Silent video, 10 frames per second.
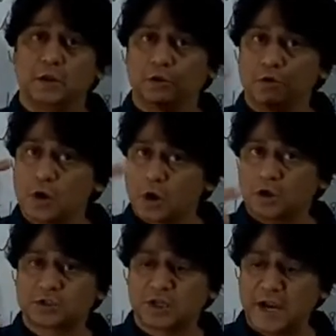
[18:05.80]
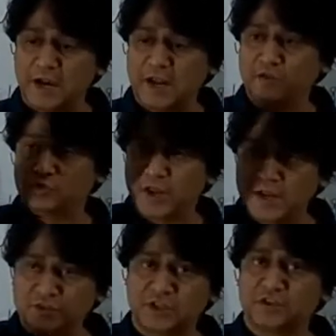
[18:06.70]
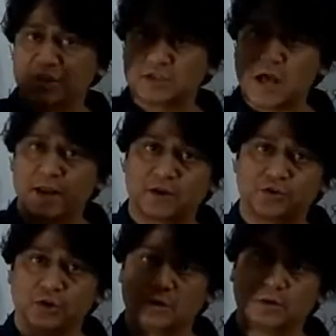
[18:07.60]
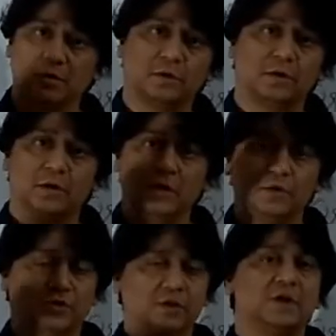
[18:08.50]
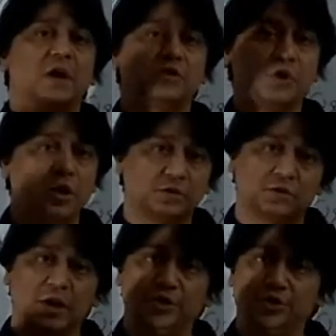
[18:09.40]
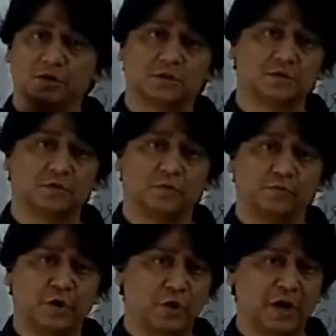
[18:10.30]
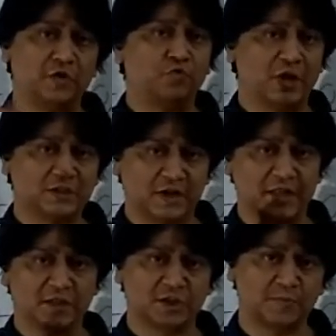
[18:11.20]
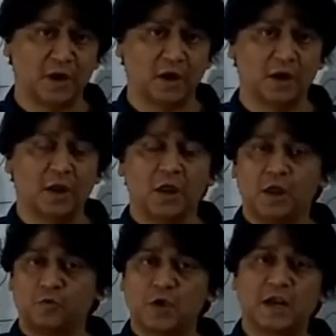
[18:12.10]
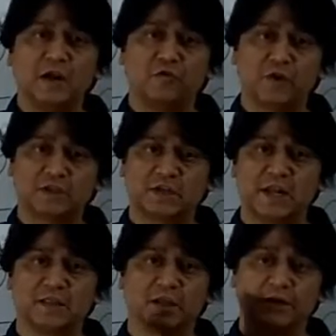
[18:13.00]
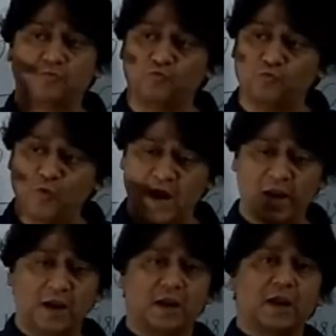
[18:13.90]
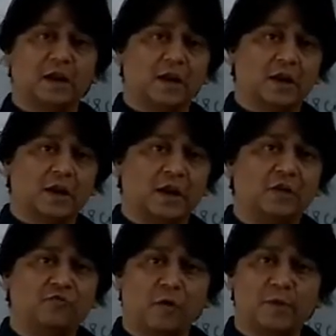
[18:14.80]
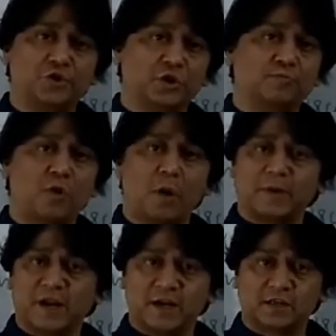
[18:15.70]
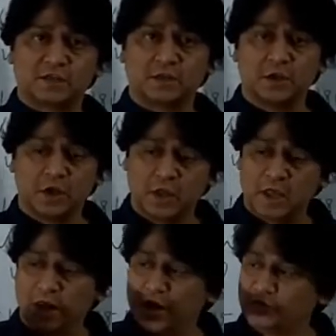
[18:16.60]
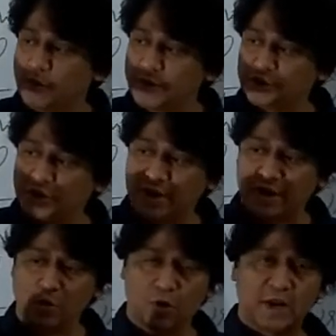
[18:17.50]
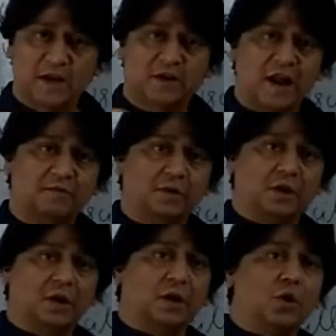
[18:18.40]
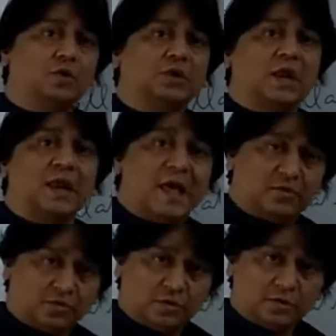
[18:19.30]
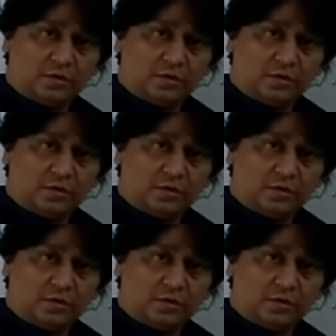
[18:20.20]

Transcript: you're oscillating things in this direction. These are the oscillations. We're not interested in this part. We are interested in the way information propagates. Information can only travel along the length,